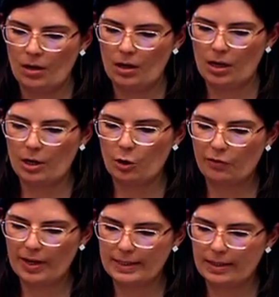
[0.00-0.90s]
Like all
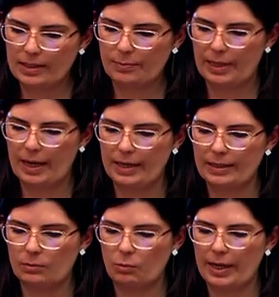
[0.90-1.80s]
of us in this
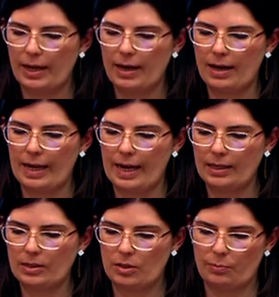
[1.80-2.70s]
place, we are
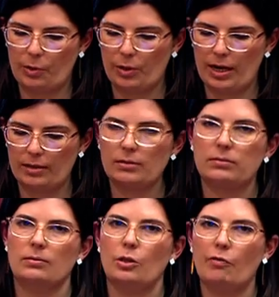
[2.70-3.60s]
each the product
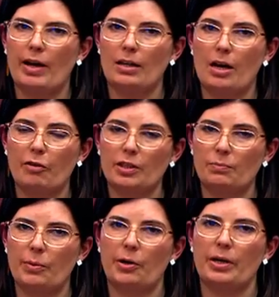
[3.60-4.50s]
of our life
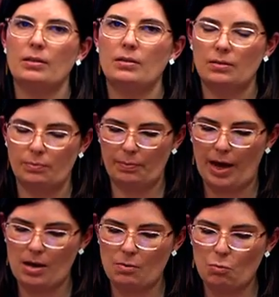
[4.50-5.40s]
experience,
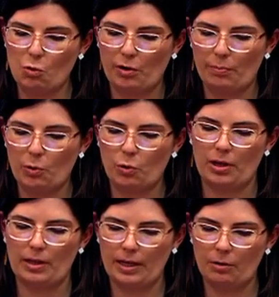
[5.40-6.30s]
but more
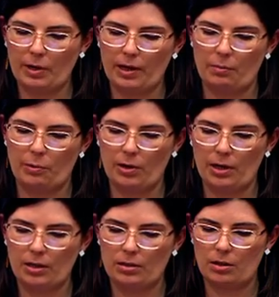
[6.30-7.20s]
importantly, we are the
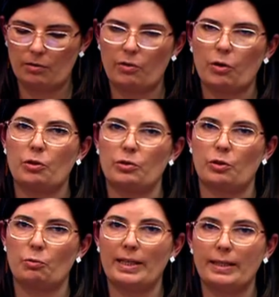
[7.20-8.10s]
product of those
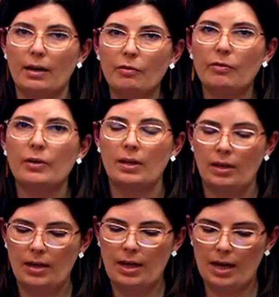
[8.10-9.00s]
who we love
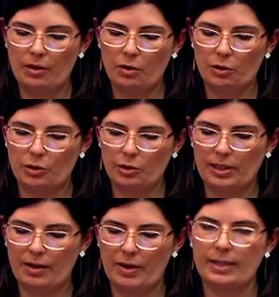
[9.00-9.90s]
and those who
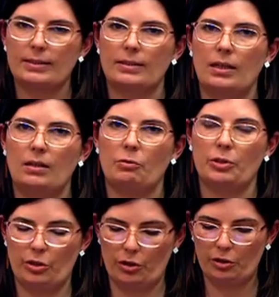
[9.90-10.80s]
love us in
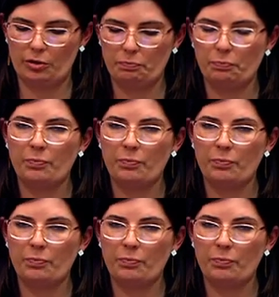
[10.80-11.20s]
return.